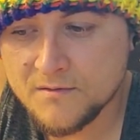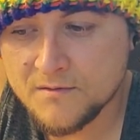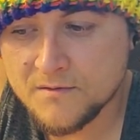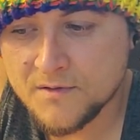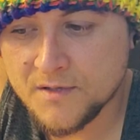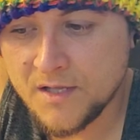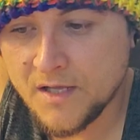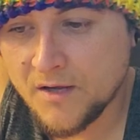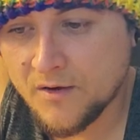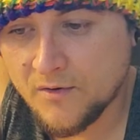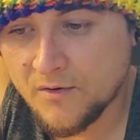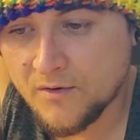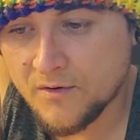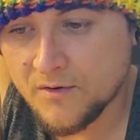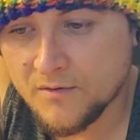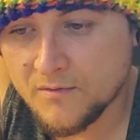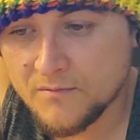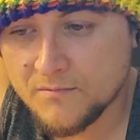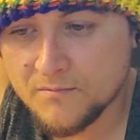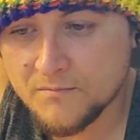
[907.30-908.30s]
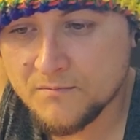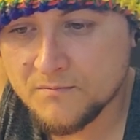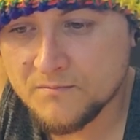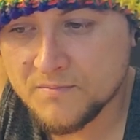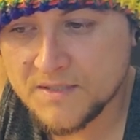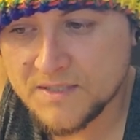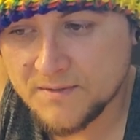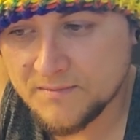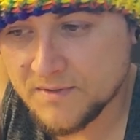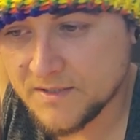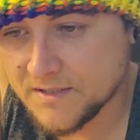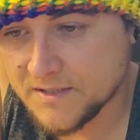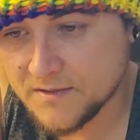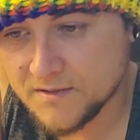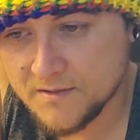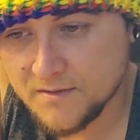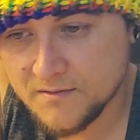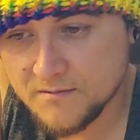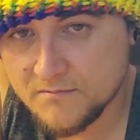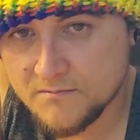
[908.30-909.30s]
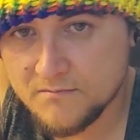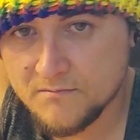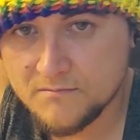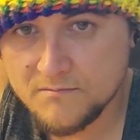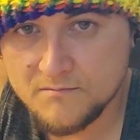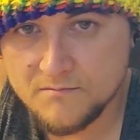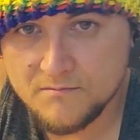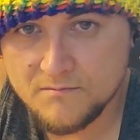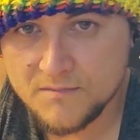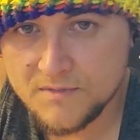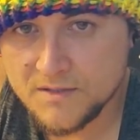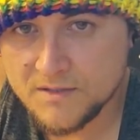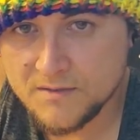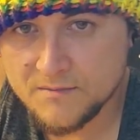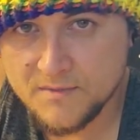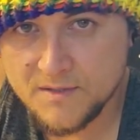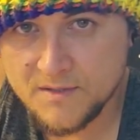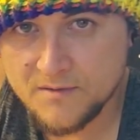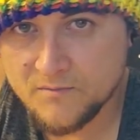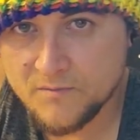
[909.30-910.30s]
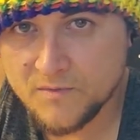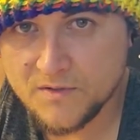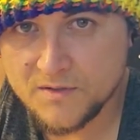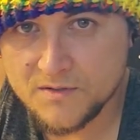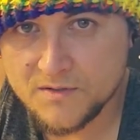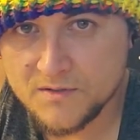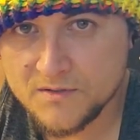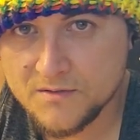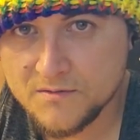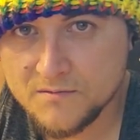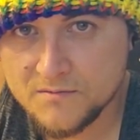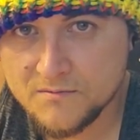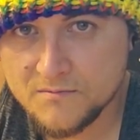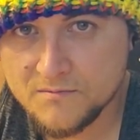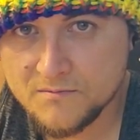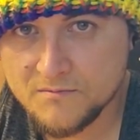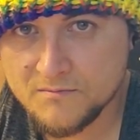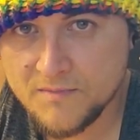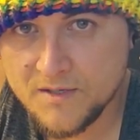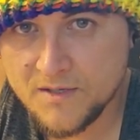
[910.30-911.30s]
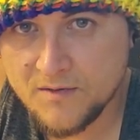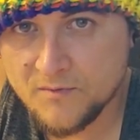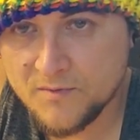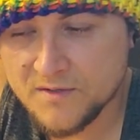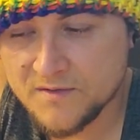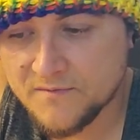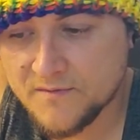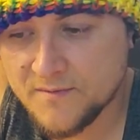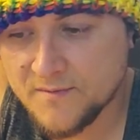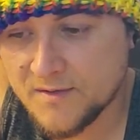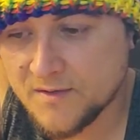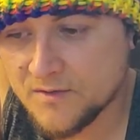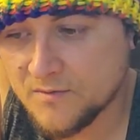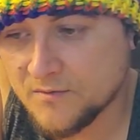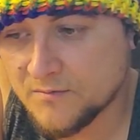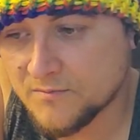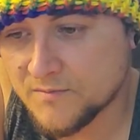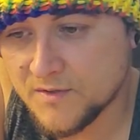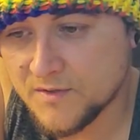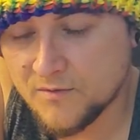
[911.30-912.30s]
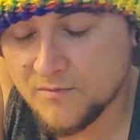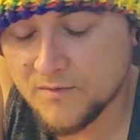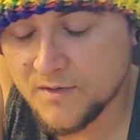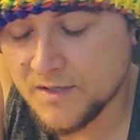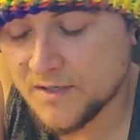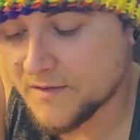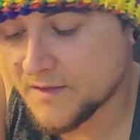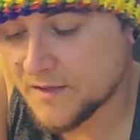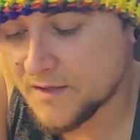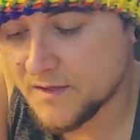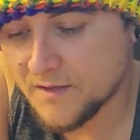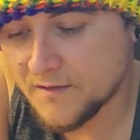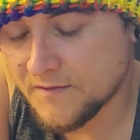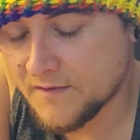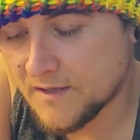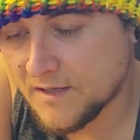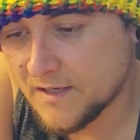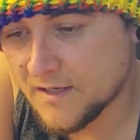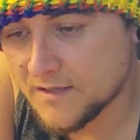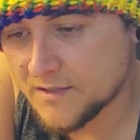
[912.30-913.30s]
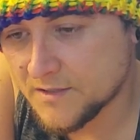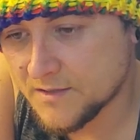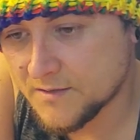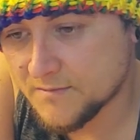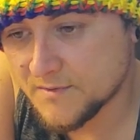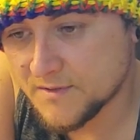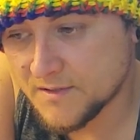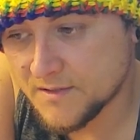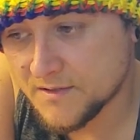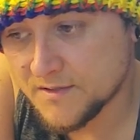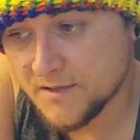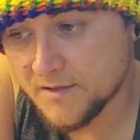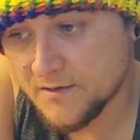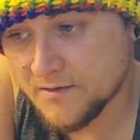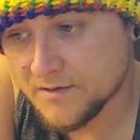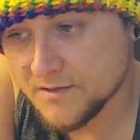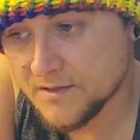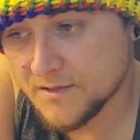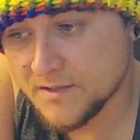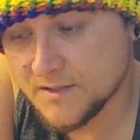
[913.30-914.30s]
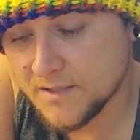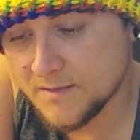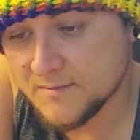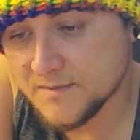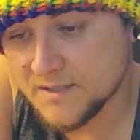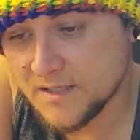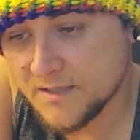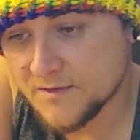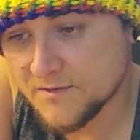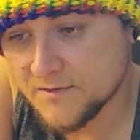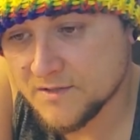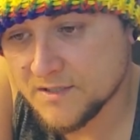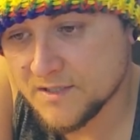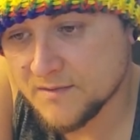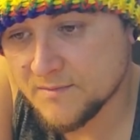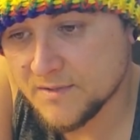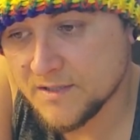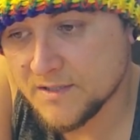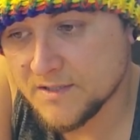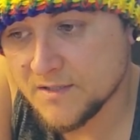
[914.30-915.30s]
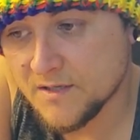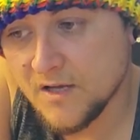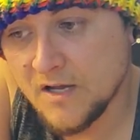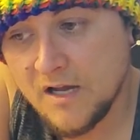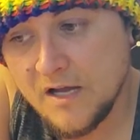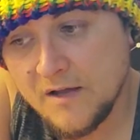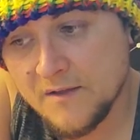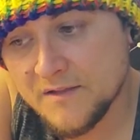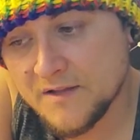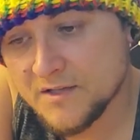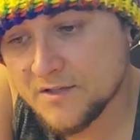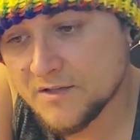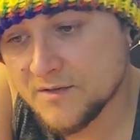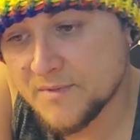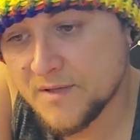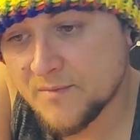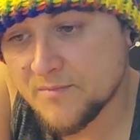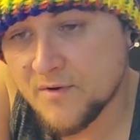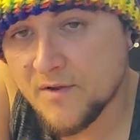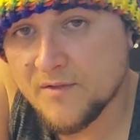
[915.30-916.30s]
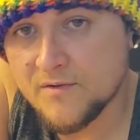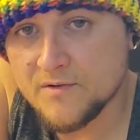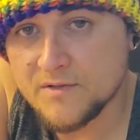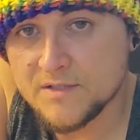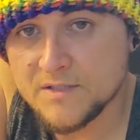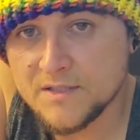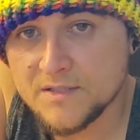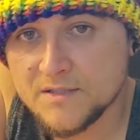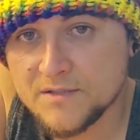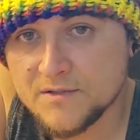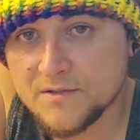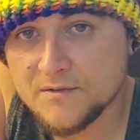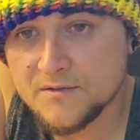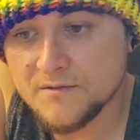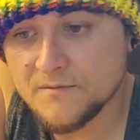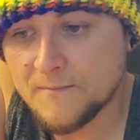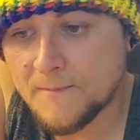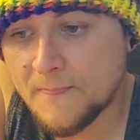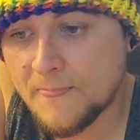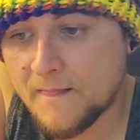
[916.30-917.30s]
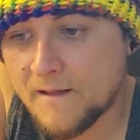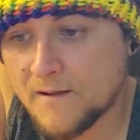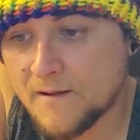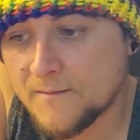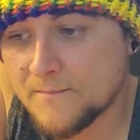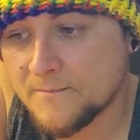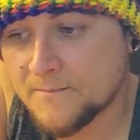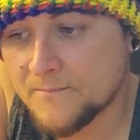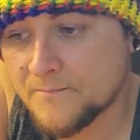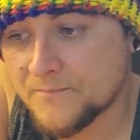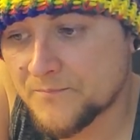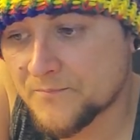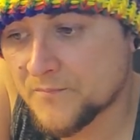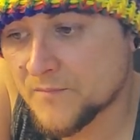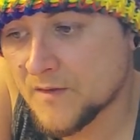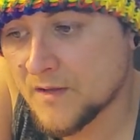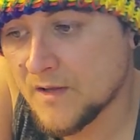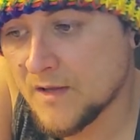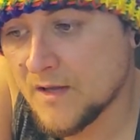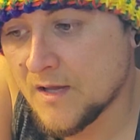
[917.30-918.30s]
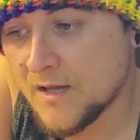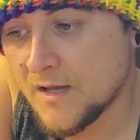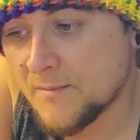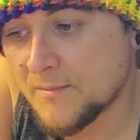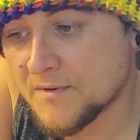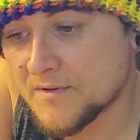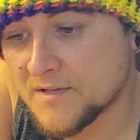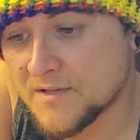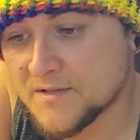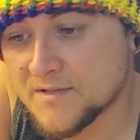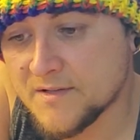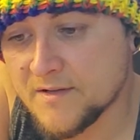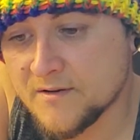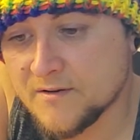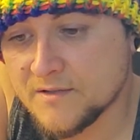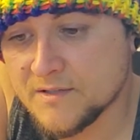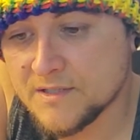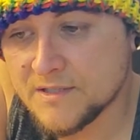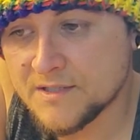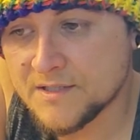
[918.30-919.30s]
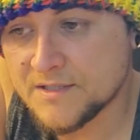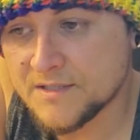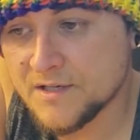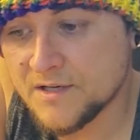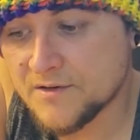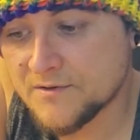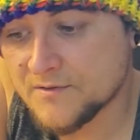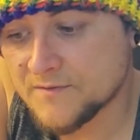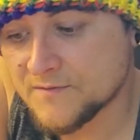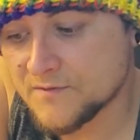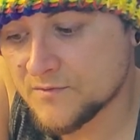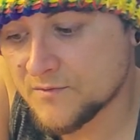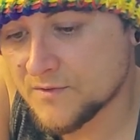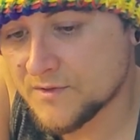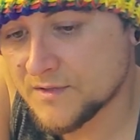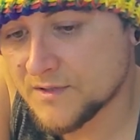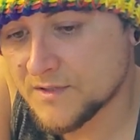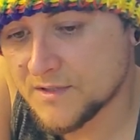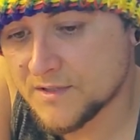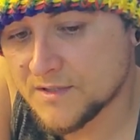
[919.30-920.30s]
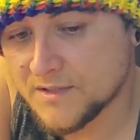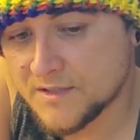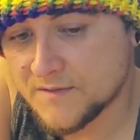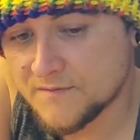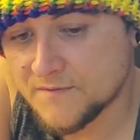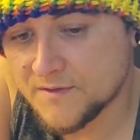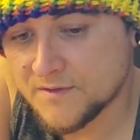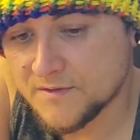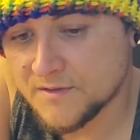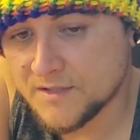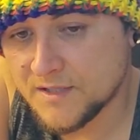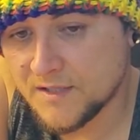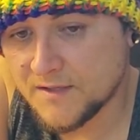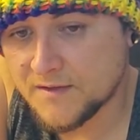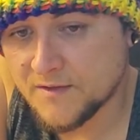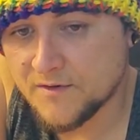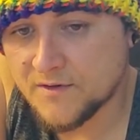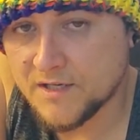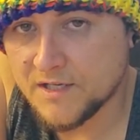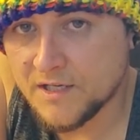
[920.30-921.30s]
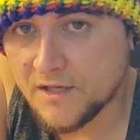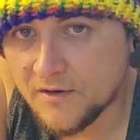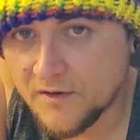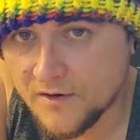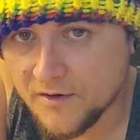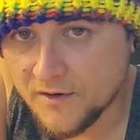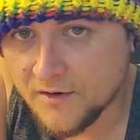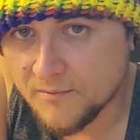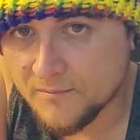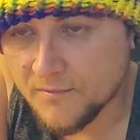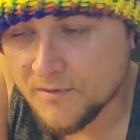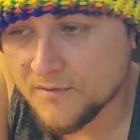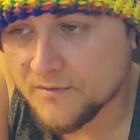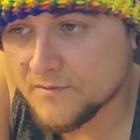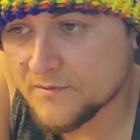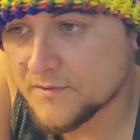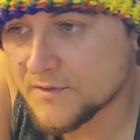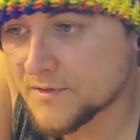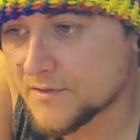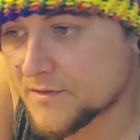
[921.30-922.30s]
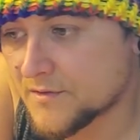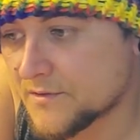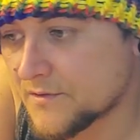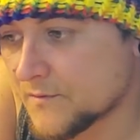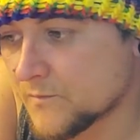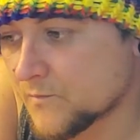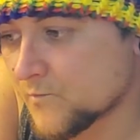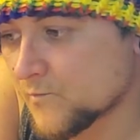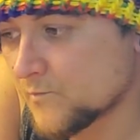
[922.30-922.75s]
they are siblings. It doesn't mean one's male, one's female, anything like that. It just means that they are. It seems like they're siblings. This could be a brother and sister. But since they are a son and daughter of swords, this feels like they're a younger brother and sister.